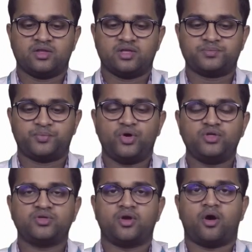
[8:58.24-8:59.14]
the
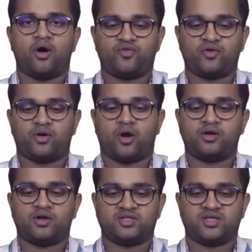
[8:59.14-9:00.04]
spores of
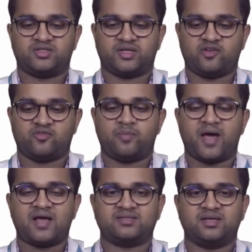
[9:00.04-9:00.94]
non-toxic strain of
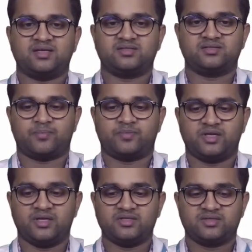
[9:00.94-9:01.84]
Bacillus
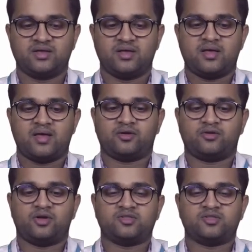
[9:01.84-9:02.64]
subtilis and